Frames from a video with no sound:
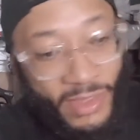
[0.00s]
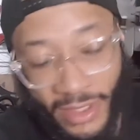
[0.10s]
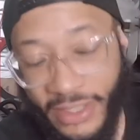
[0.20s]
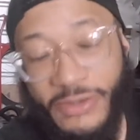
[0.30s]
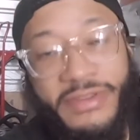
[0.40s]

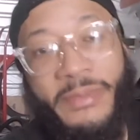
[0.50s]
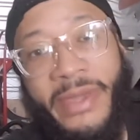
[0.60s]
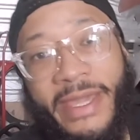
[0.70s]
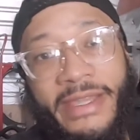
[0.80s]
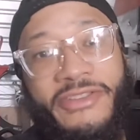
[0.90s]
and use a
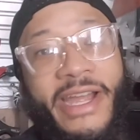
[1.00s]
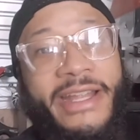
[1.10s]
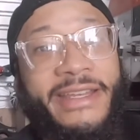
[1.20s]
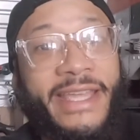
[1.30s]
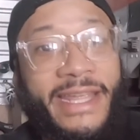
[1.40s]
pick and try
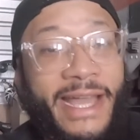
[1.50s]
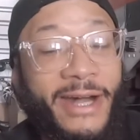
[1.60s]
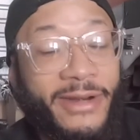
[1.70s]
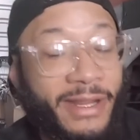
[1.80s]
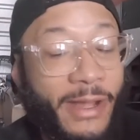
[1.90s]
to dig it
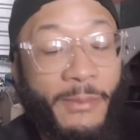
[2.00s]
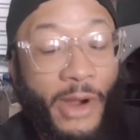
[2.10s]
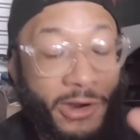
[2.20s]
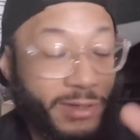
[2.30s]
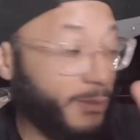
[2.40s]
out and end up
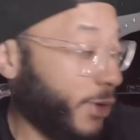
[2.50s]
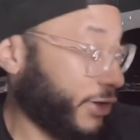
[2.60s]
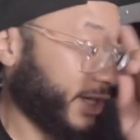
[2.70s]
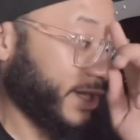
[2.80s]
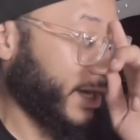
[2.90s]

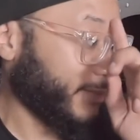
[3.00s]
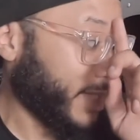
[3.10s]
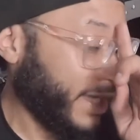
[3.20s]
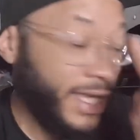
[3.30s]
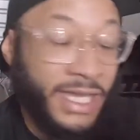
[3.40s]
marking it
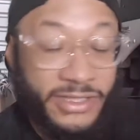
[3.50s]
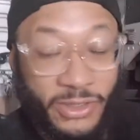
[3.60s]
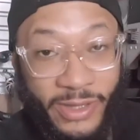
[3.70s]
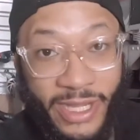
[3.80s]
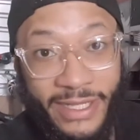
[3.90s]
up,
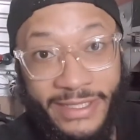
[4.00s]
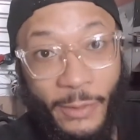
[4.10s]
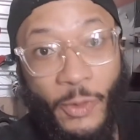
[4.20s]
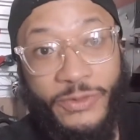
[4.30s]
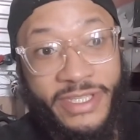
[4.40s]
so it
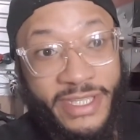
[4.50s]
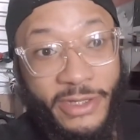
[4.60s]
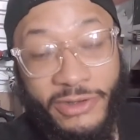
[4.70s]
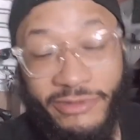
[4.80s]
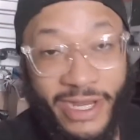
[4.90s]
won't
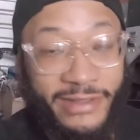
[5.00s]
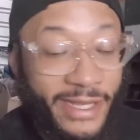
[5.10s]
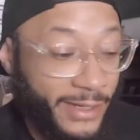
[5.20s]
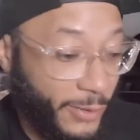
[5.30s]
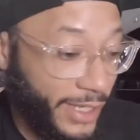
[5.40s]
seal
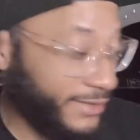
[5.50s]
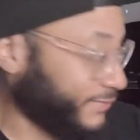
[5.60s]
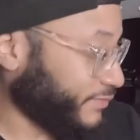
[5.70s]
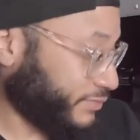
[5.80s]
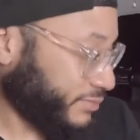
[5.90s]
correctly anyway.
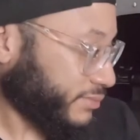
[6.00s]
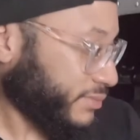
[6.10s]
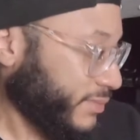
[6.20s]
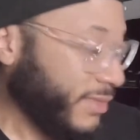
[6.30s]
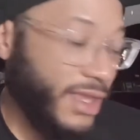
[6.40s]

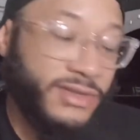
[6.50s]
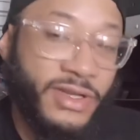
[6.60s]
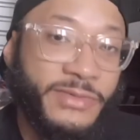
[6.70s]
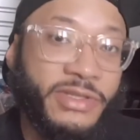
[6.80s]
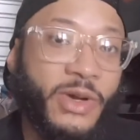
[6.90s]

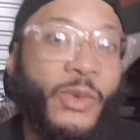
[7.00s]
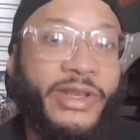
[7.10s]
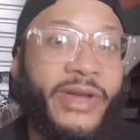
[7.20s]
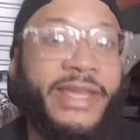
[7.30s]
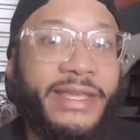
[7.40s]
So I'm just gonna
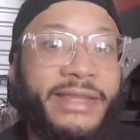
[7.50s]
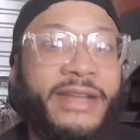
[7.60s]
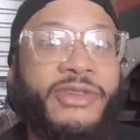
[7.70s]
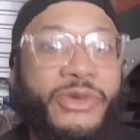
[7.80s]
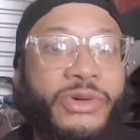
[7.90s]
wait till I get
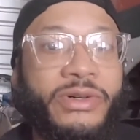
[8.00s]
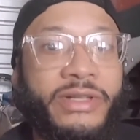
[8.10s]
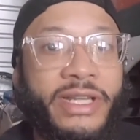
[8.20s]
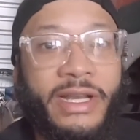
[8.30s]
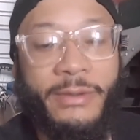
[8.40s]
that
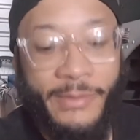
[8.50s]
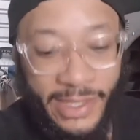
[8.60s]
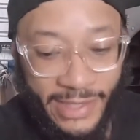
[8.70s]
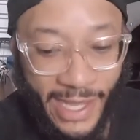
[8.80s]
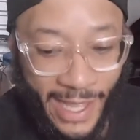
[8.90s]
tool, and then I'll
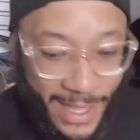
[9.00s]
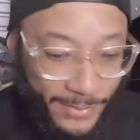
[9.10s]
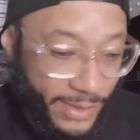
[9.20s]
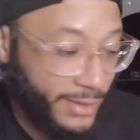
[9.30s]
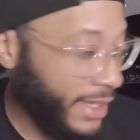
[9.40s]
make that
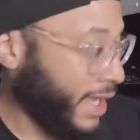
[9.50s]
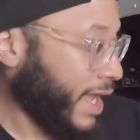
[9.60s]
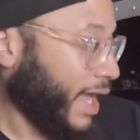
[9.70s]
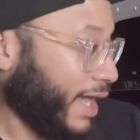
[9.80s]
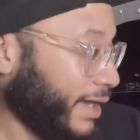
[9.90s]
happen.
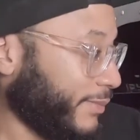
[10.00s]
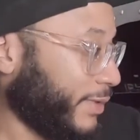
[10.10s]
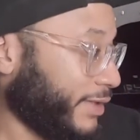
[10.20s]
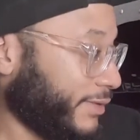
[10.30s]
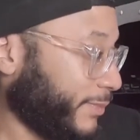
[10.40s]

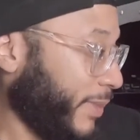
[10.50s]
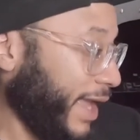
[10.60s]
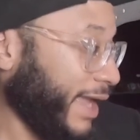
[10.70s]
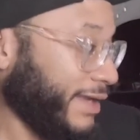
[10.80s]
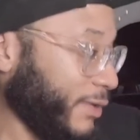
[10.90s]
But the
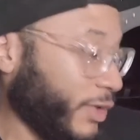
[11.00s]
pan, it